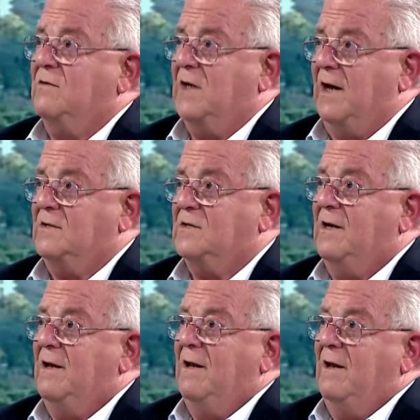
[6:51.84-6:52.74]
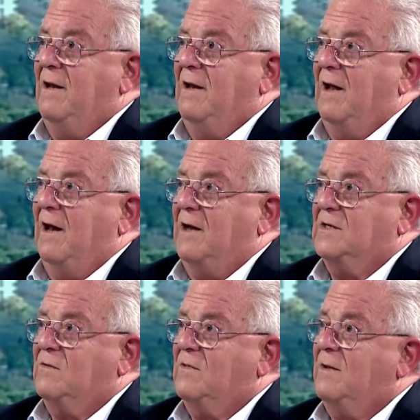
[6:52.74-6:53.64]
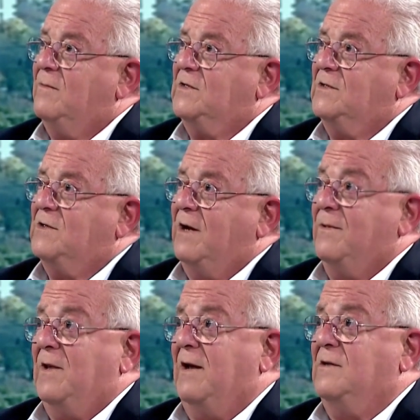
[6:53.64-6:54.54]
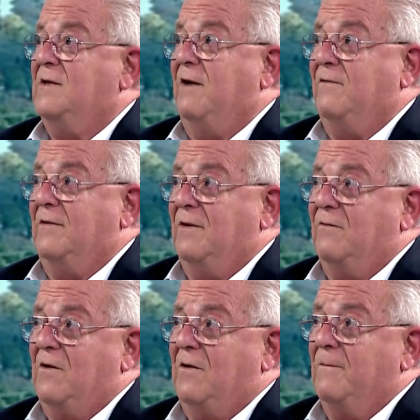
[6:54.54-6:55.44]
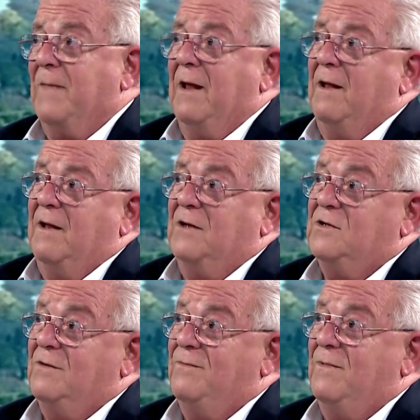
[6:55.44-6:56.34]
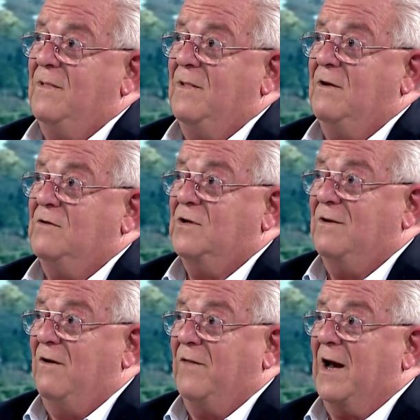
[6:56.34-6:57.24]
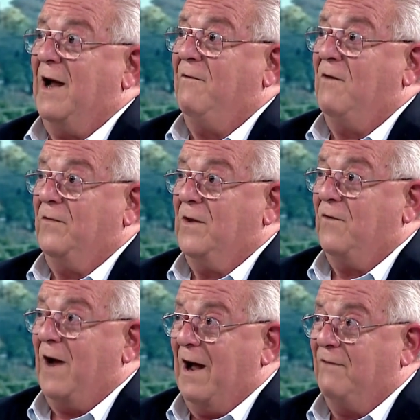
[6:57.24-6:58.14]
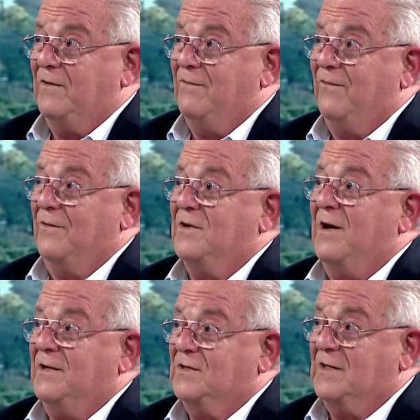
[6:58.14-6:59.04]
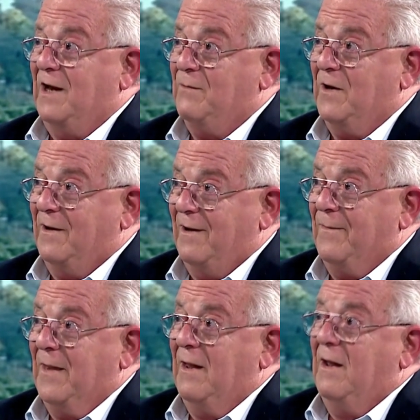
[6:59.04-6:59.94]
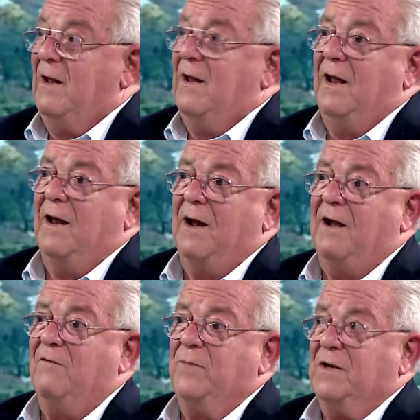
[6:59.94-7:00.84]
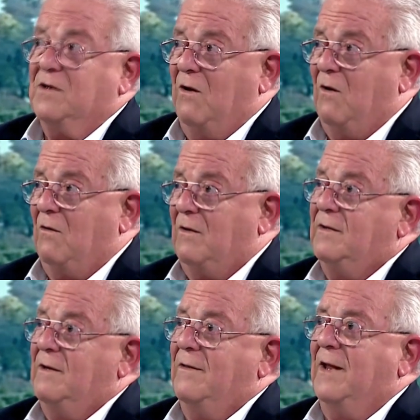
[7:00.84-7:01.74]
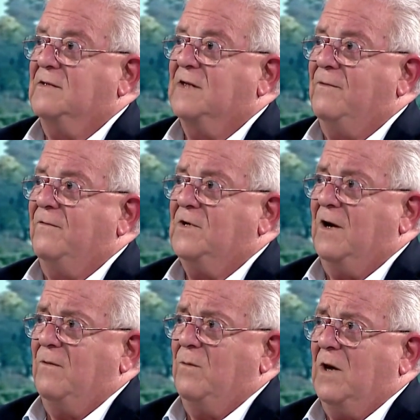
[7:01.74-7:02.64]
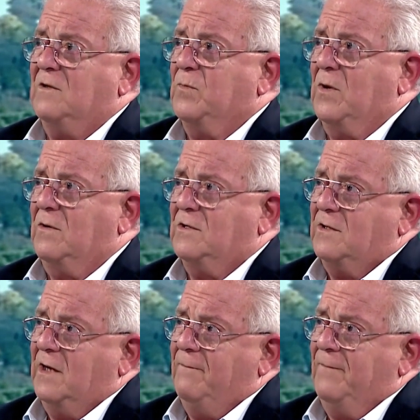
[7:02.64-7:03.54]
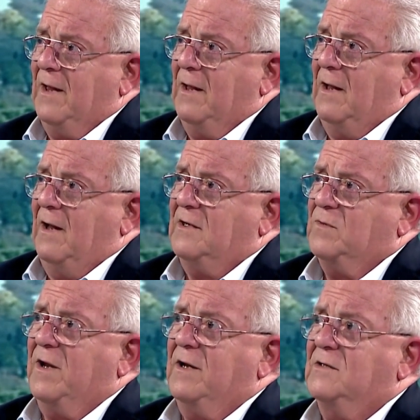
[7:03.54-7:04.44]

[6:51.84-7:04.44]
no text. And I said, well, Mr. Chapin, that is definitely wrong. You should know that I wrote the draft for tonight's statement. And I have been told that some of Chairman Mao's poetry has been